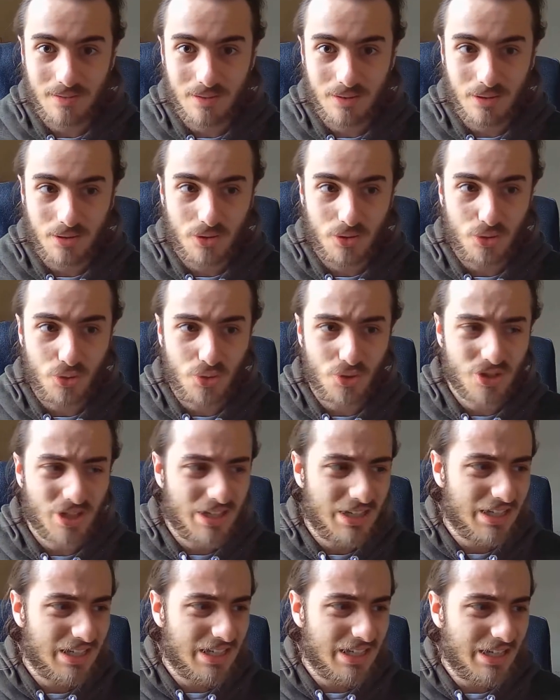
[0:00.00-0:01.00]
who's
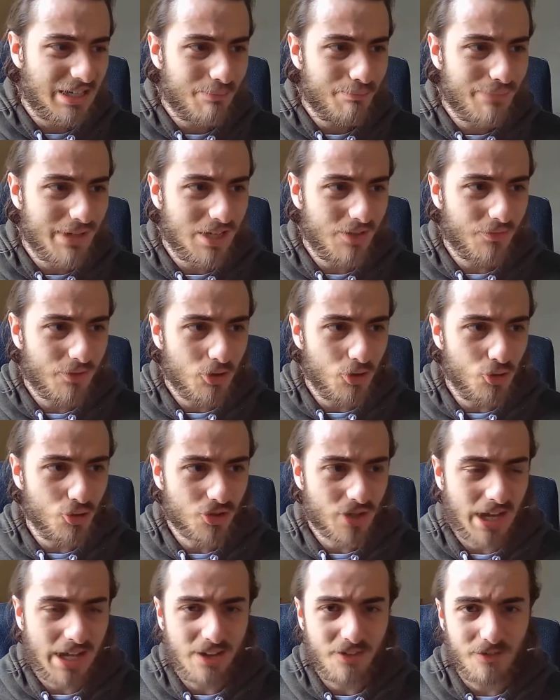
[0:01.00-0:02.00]

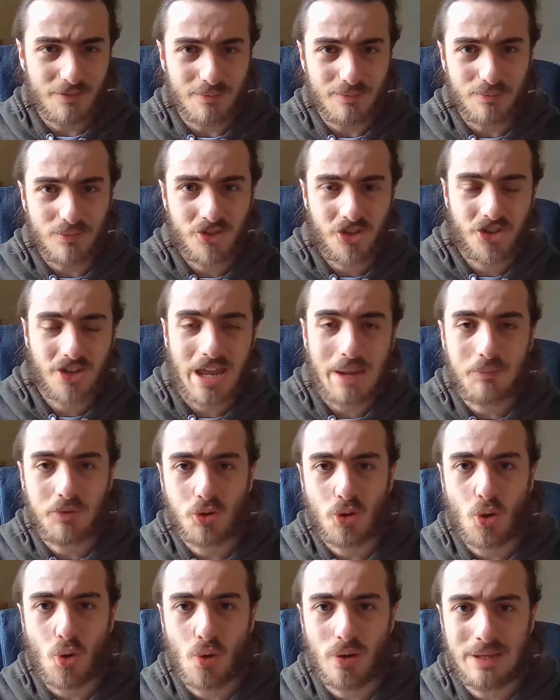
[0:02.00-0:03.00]
kind of
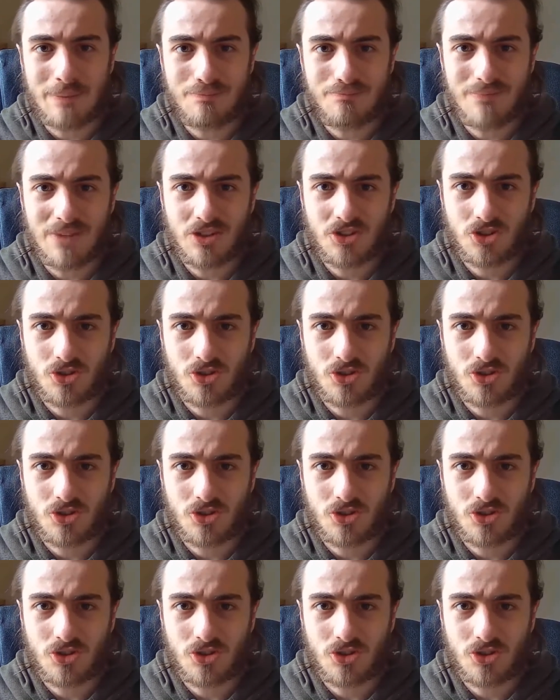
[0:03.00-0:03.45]
skeptical and